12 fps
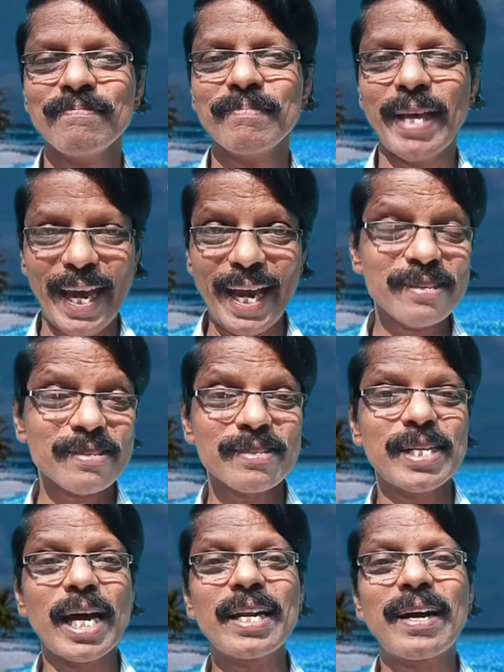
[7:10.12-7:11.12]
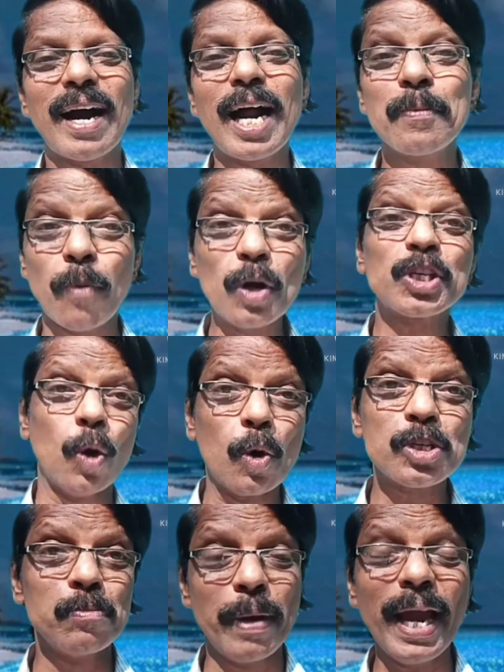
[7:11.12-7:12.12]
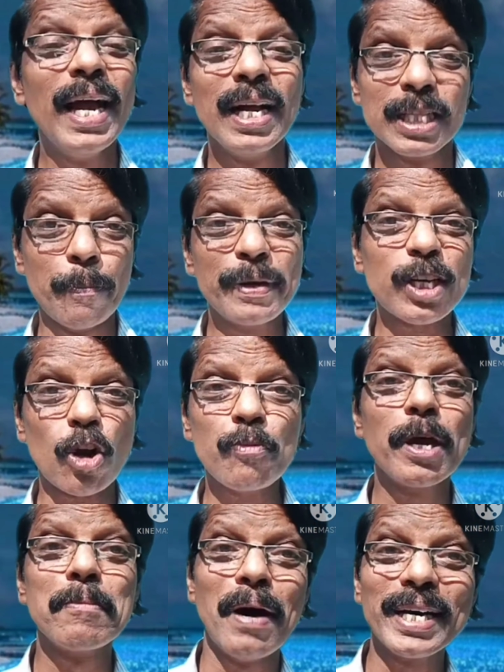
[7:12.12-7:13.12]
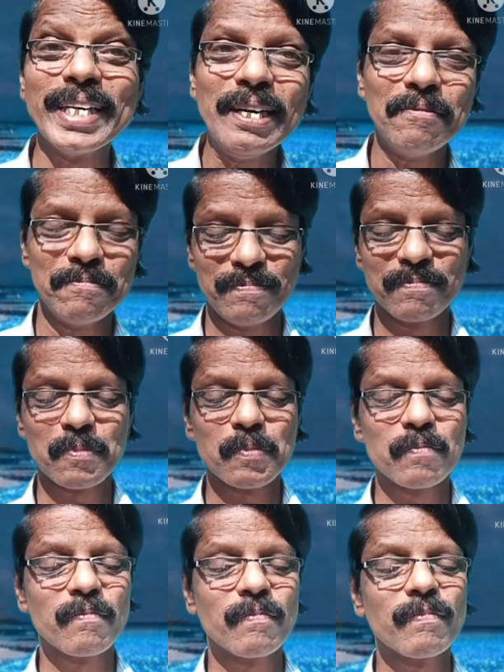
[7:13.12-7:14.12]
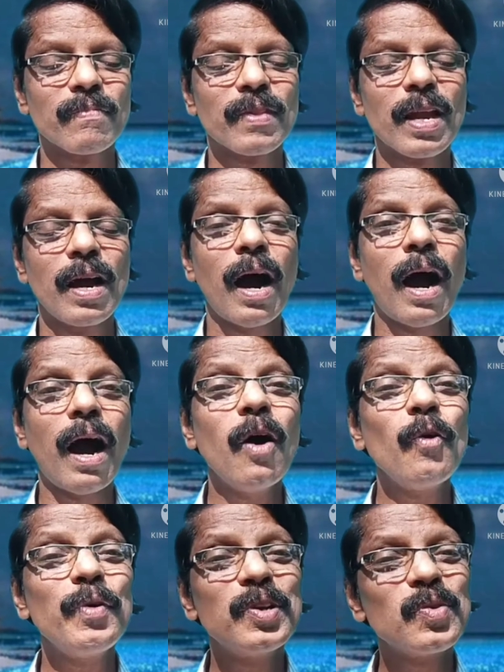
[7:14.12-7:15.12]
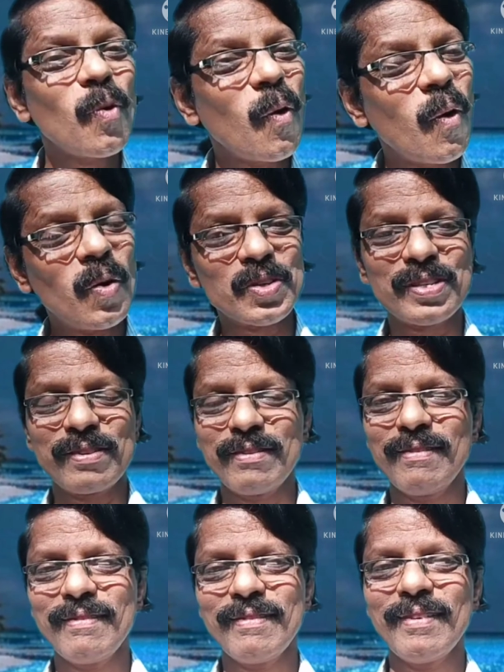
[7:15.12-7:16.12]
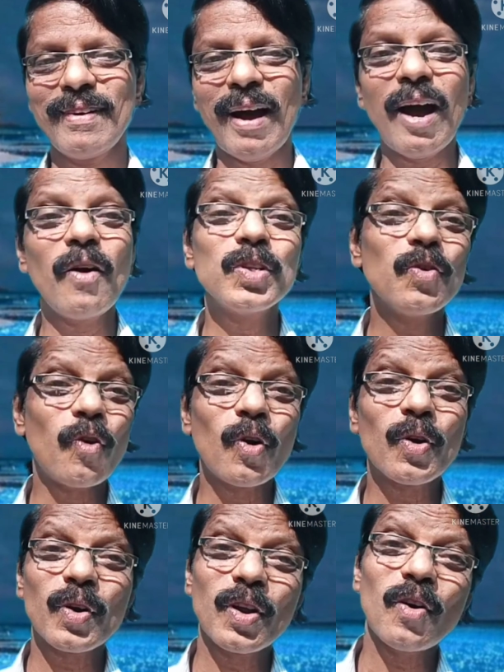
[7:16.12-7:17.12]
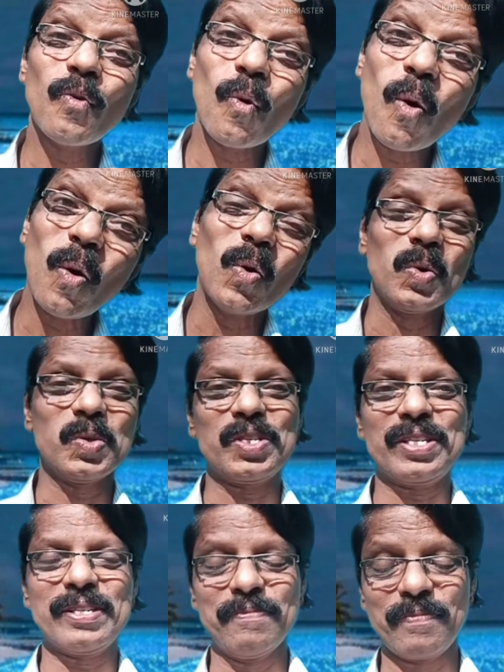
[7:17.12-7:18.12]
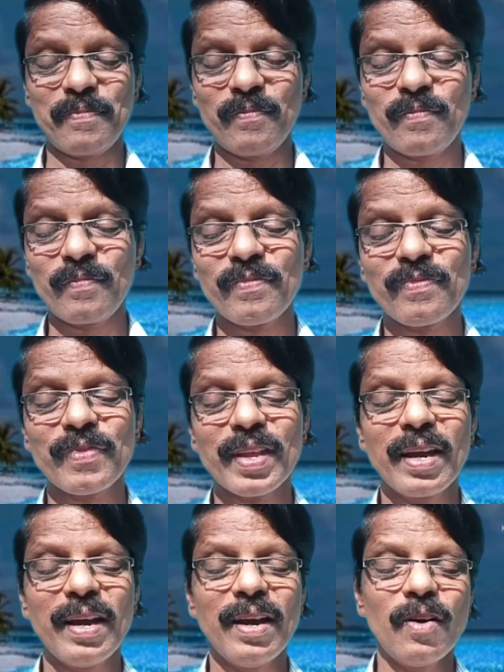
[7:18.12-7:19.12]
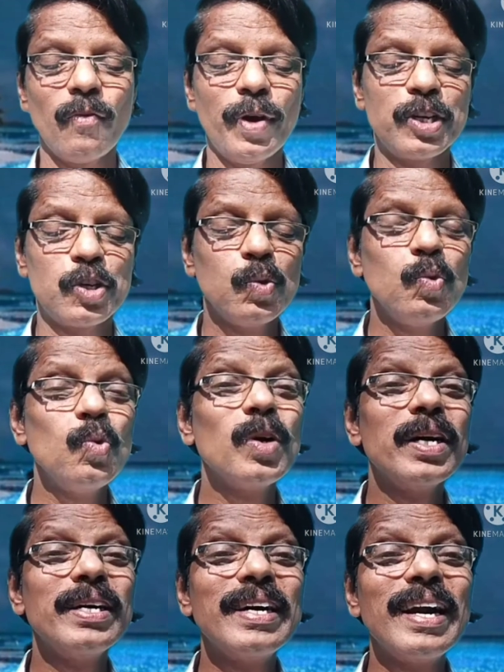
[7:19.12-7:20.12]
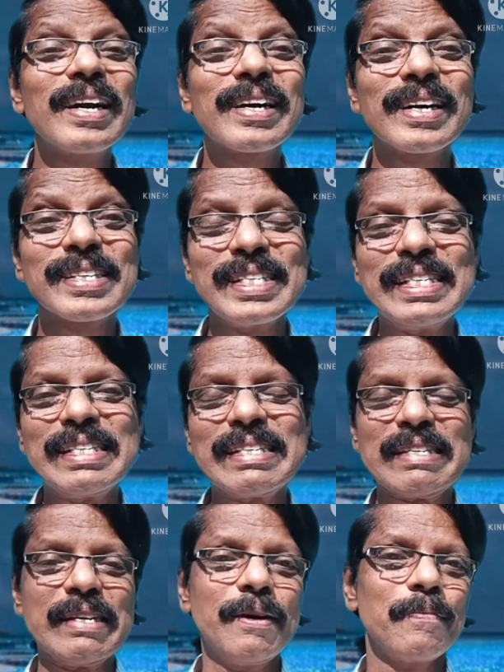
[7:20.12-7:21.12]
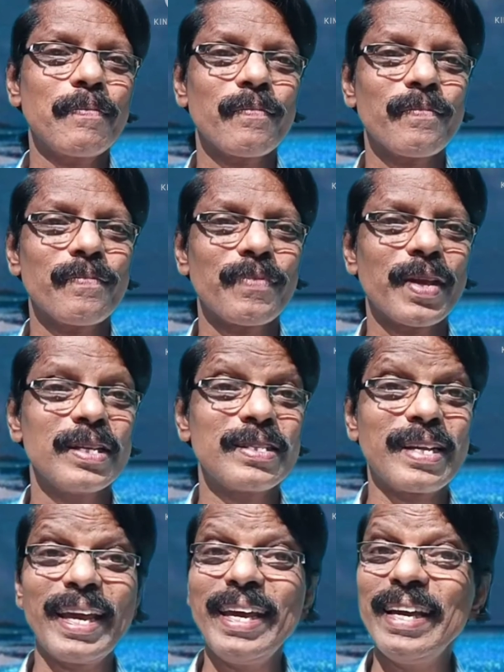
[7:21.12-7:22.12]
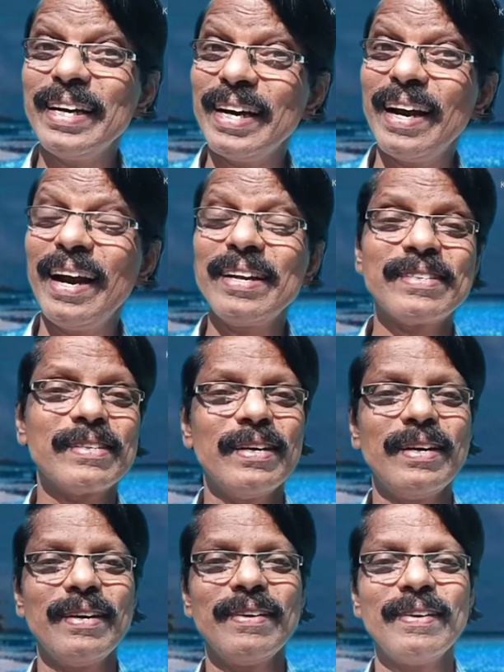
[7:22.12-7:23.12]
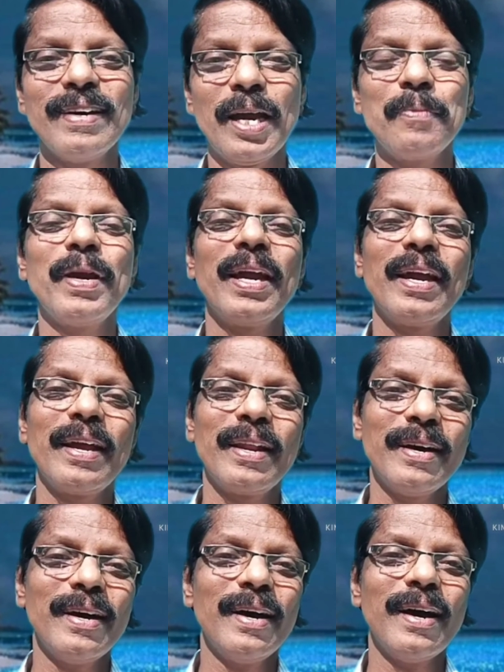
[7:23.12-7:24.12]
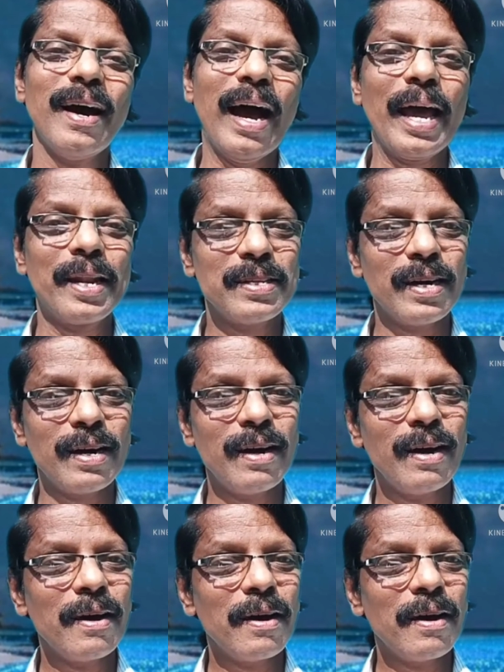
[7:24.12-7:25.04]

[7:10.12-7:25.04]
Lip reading: Yes, that cardboard shows me the picture of my mother. How it was, how the photograph was, when two girl cousins, three girls, mother